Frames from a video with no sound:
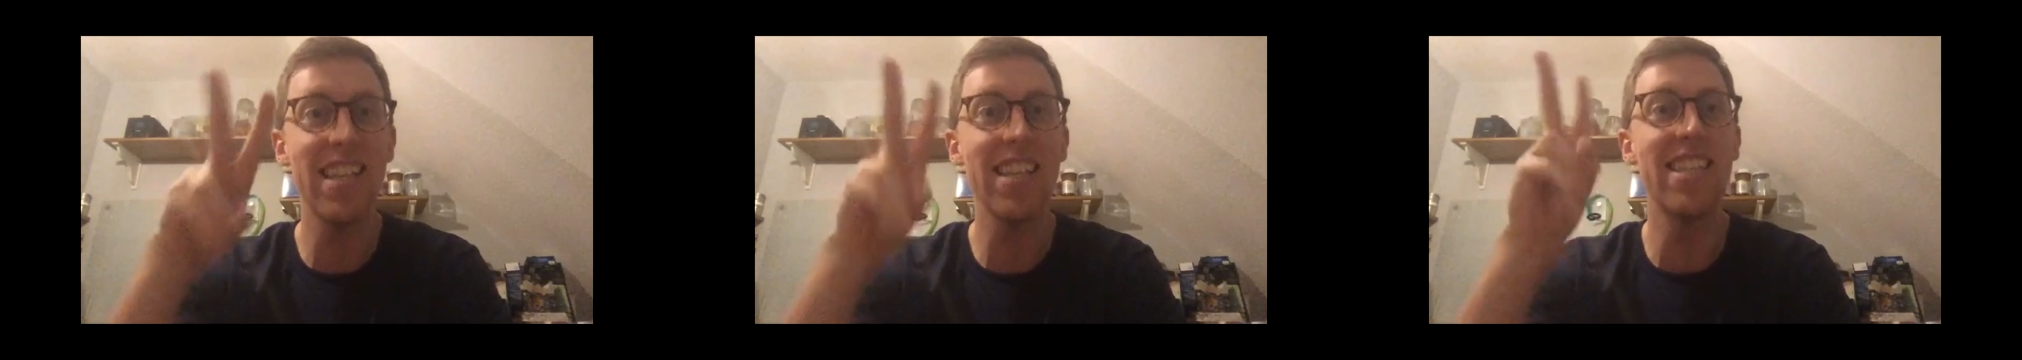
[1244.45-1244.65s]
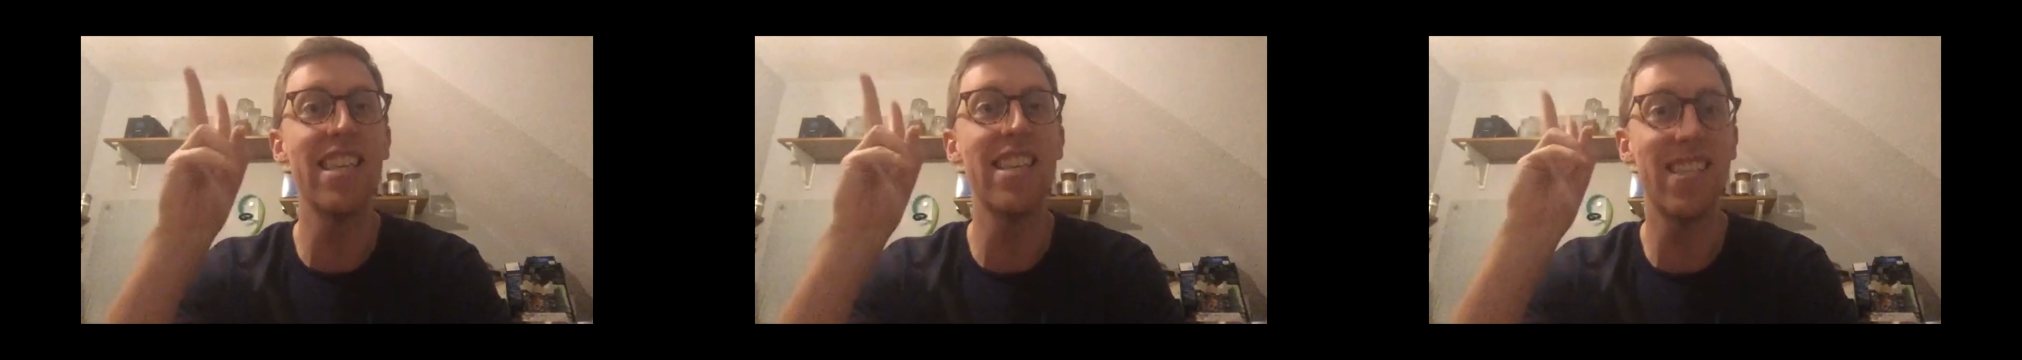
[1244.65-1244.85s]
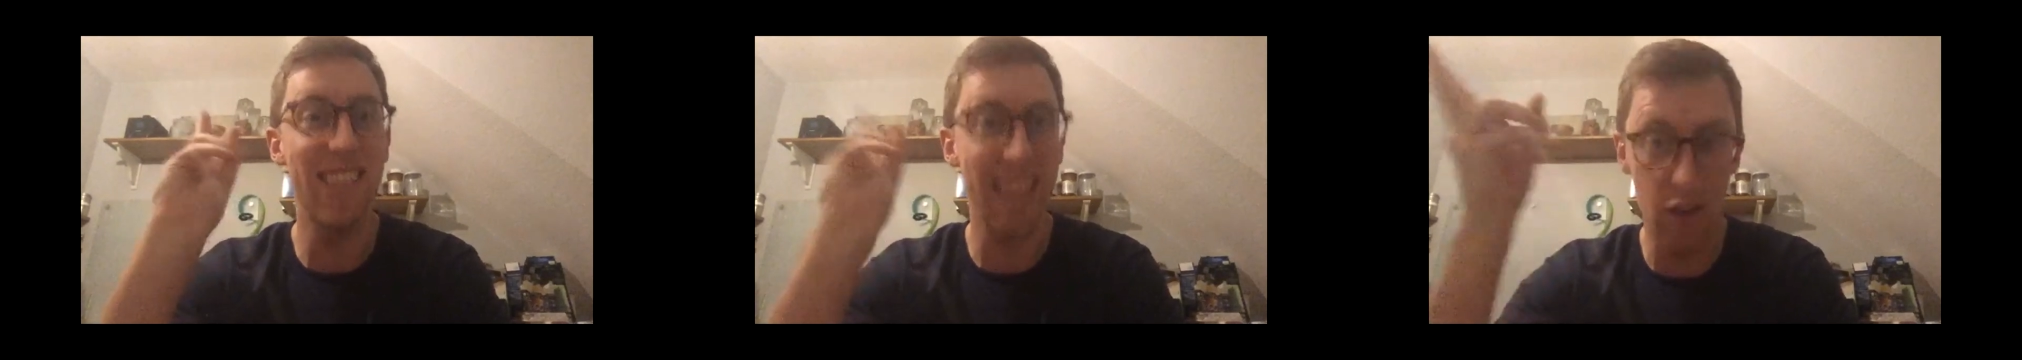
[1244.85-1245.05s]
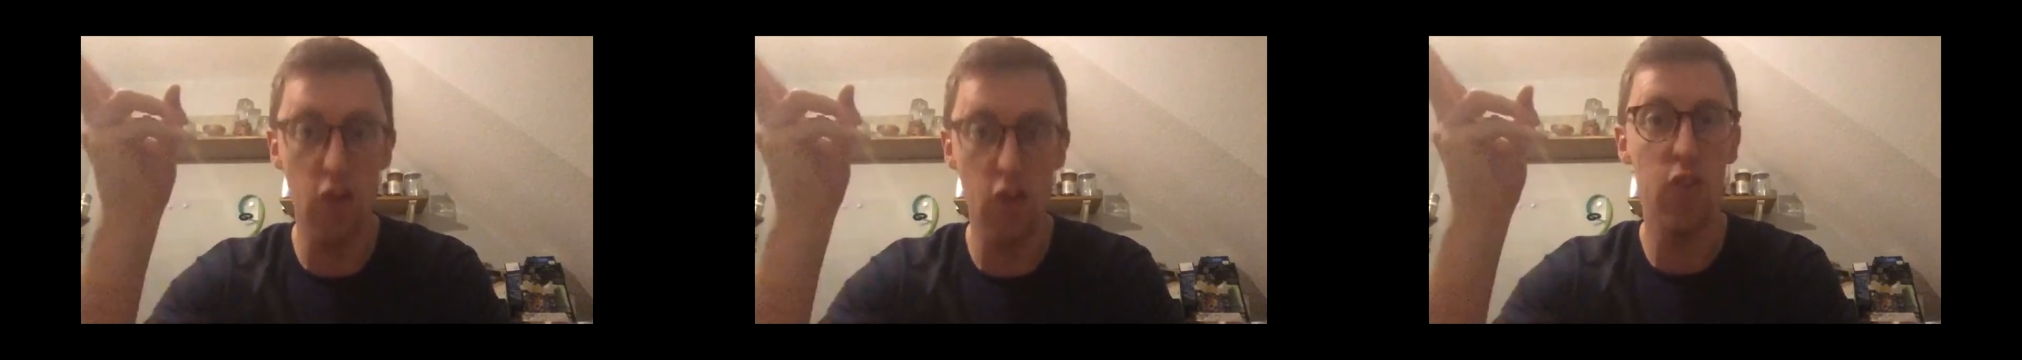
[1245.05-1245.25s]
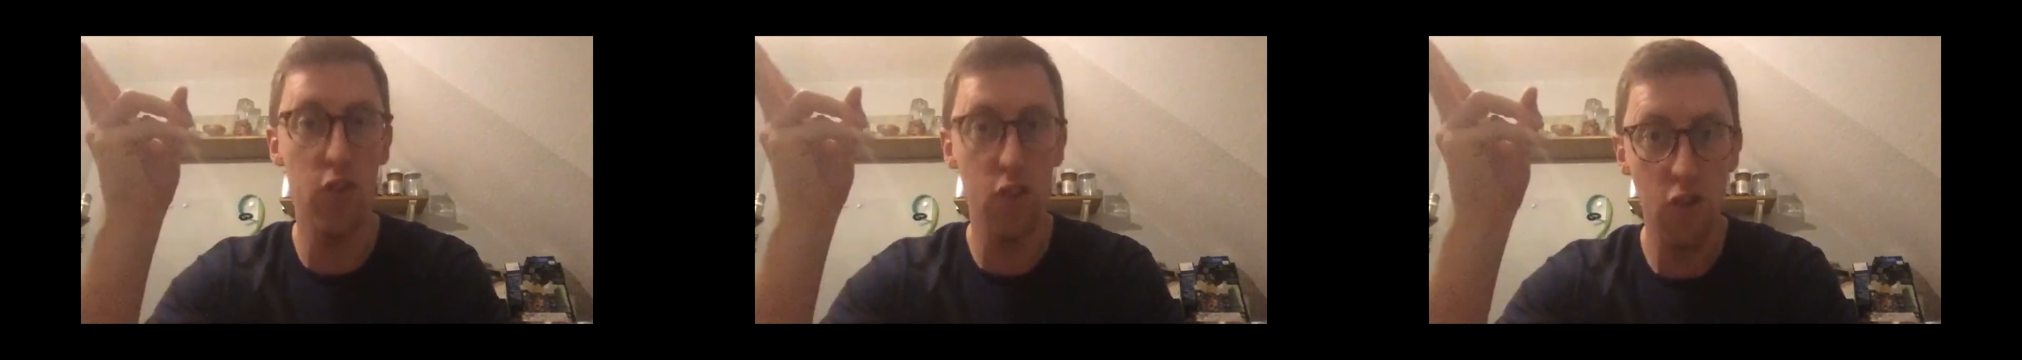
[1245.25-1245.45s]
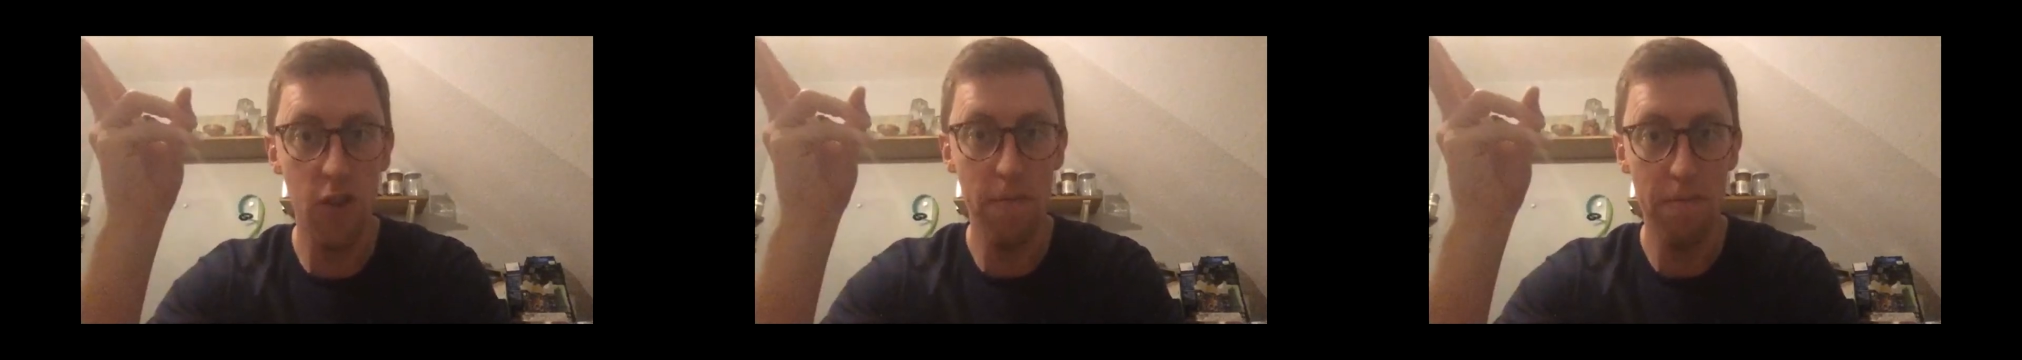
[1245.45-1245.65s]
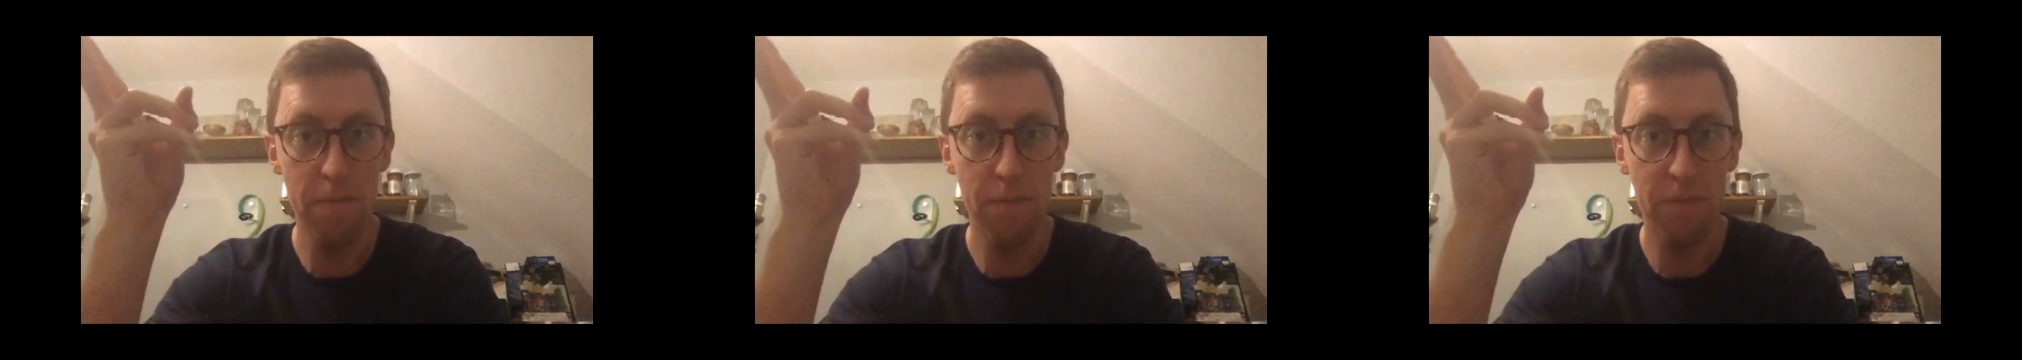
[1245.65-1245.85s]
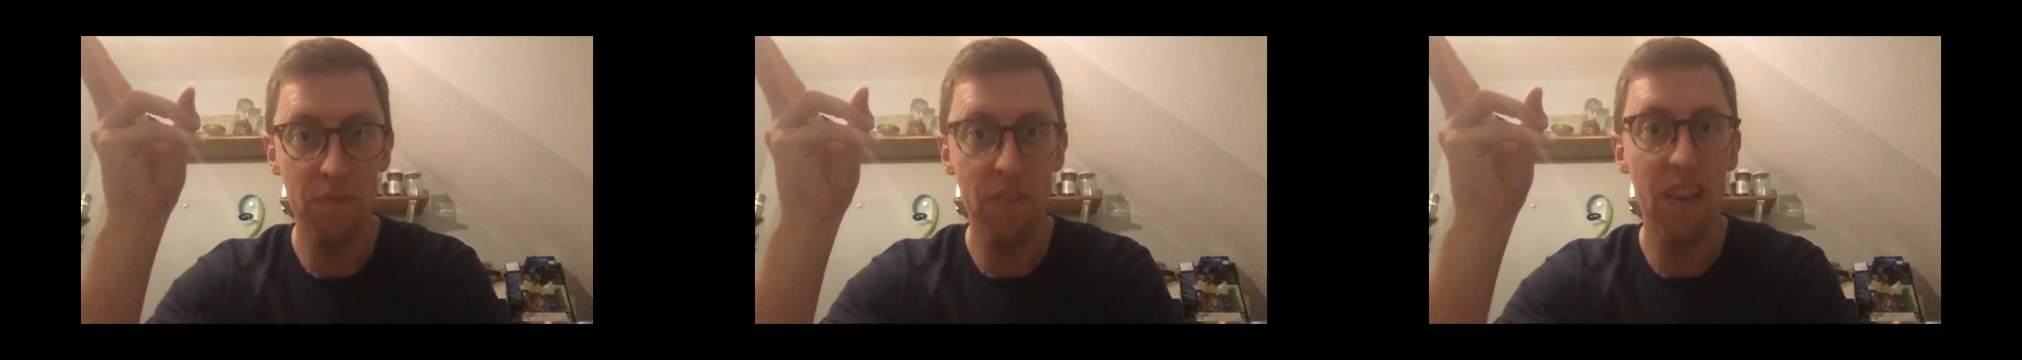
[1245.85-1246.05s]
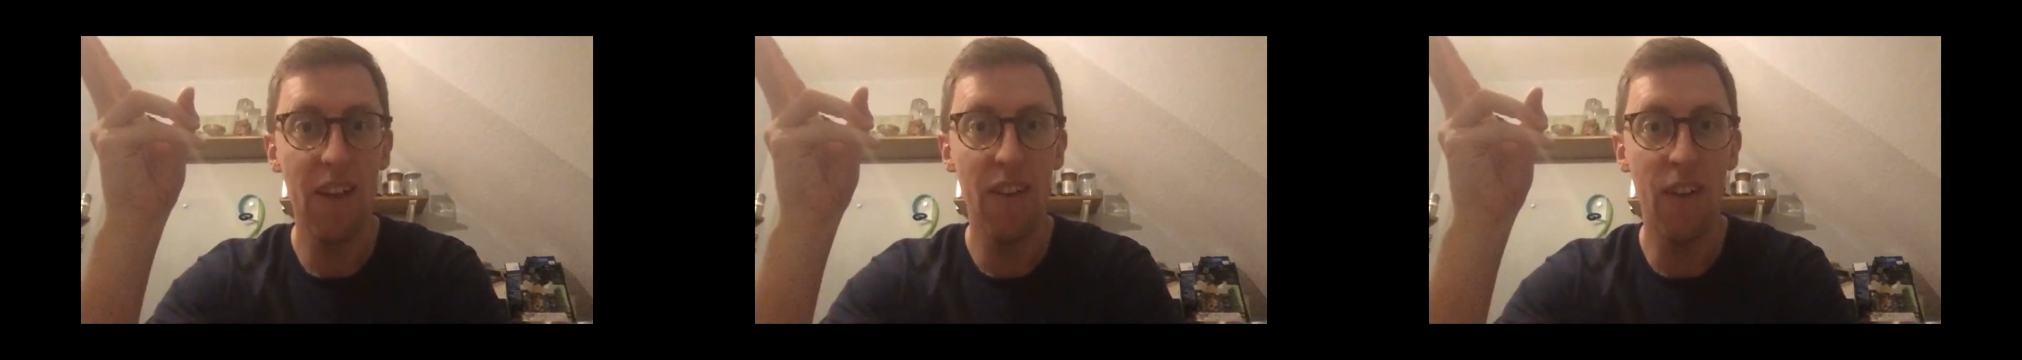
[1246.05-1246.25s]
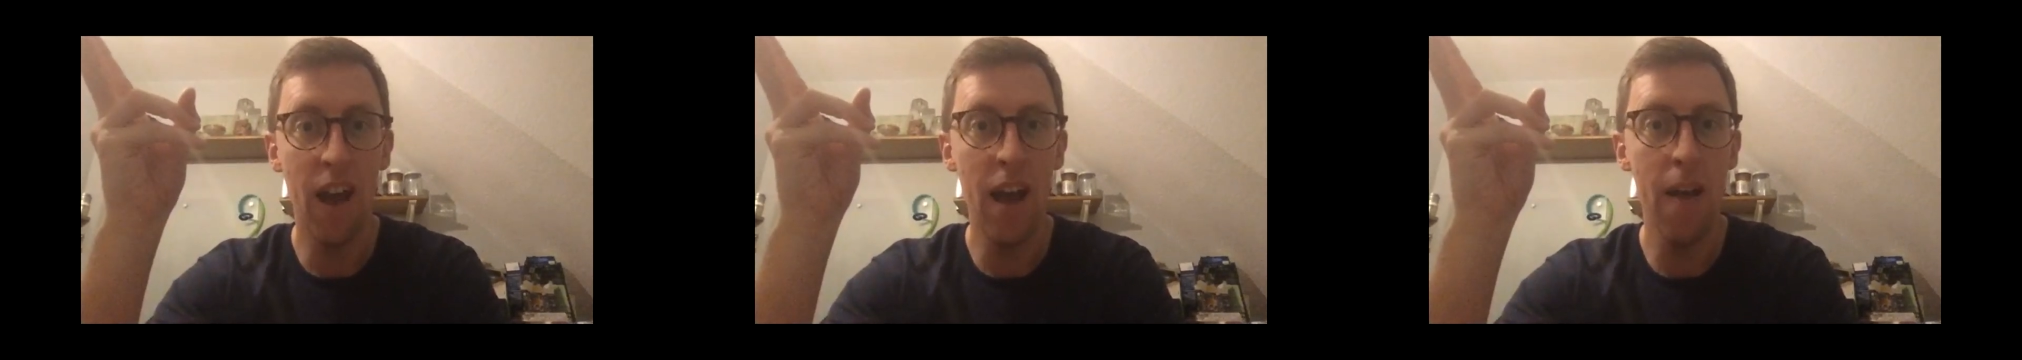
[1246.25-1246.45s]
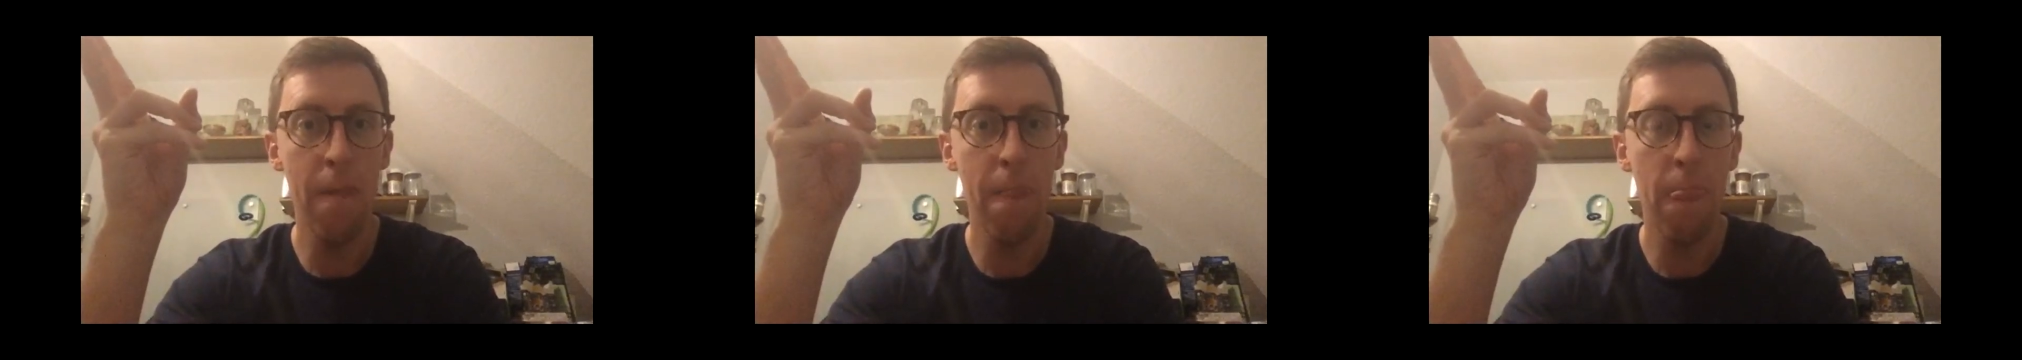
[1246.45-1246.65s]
decisions, right?